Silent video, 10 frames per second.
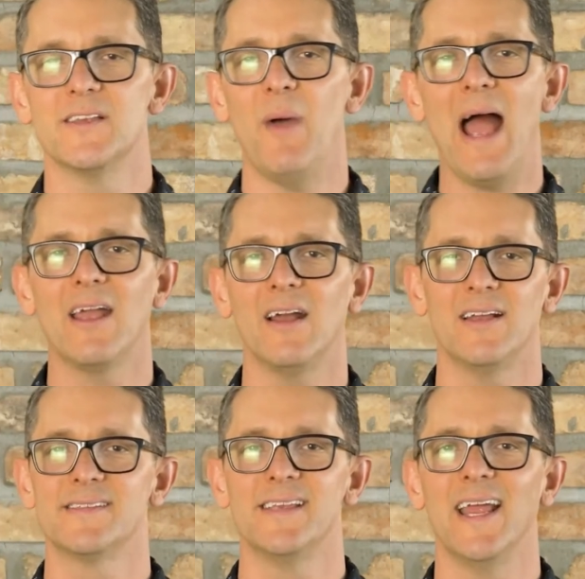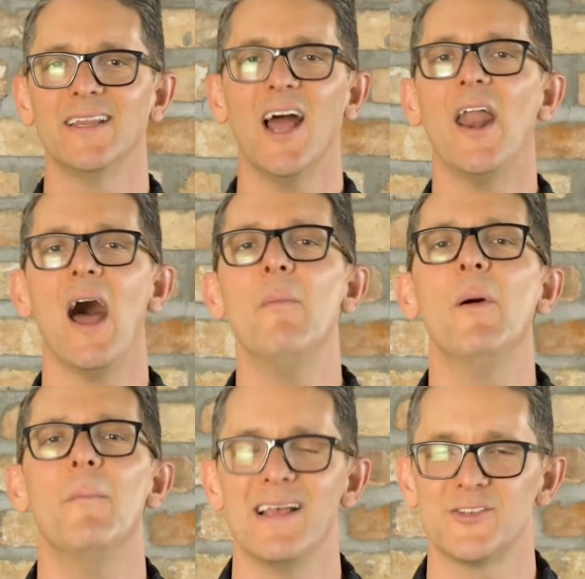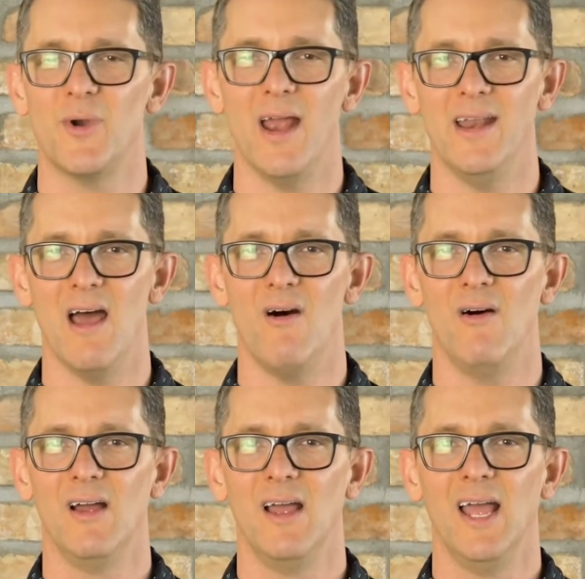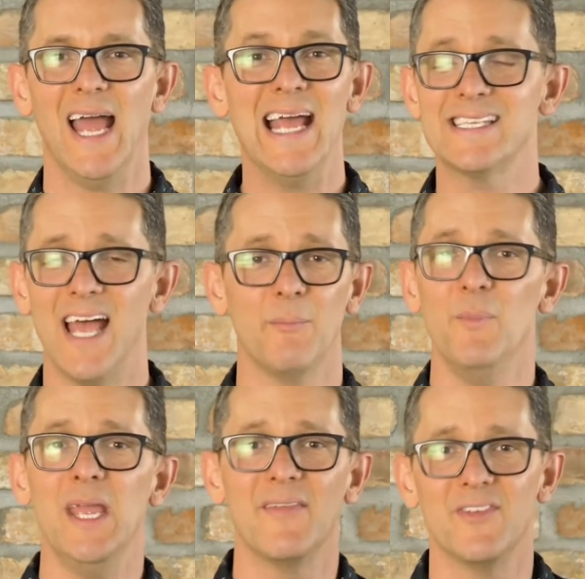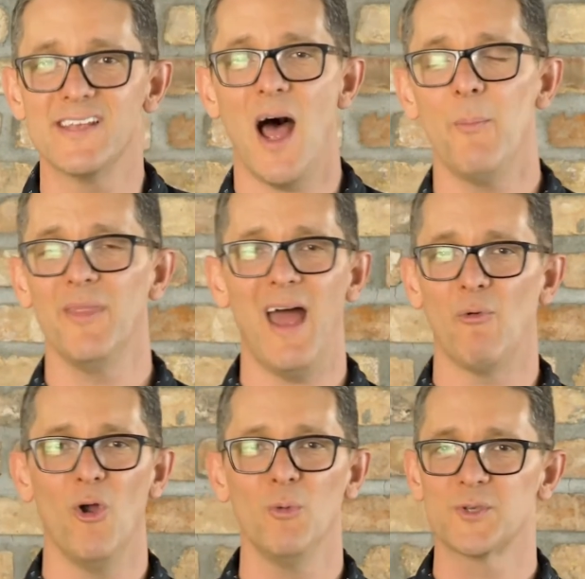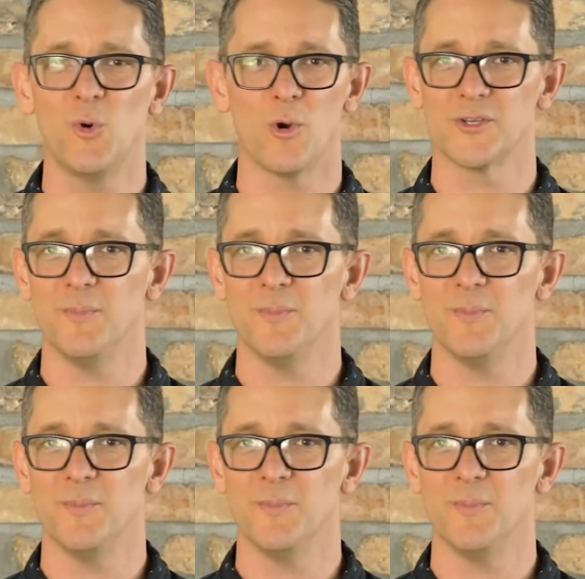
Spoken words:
Habakkuk is saying, God, I'm a mess right now. It's like me at the top of that ropes course.